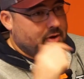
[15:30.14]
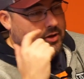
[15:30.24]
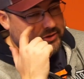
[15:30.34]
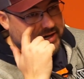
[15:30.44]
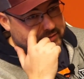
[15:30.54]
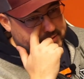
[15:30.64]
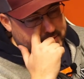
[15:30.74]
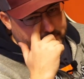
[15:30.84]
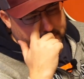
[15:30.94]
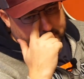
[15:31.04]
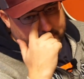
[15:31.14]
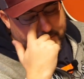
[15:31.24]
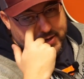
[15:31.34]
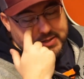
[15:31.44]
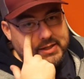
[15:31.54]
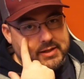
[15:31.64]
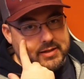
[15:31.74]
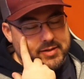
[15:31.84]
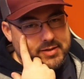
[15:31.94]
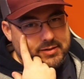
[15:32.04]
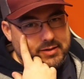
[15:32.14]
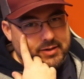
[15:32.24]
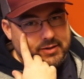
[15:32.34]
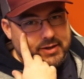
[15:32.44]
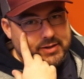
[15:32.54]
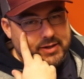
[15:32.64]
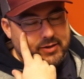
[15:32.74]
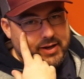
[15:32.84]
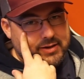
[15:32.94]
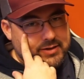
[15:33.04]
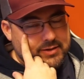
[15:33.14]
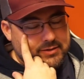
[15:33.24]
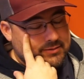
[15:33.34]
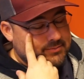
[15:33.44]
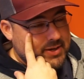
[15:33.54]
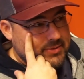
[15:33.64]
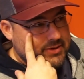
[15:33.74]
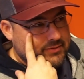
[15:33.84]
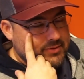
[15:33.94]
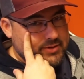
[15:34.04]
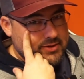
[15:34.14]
all drivers, you could probably get about 18 discs in here, 18 or 19 maybe, if you really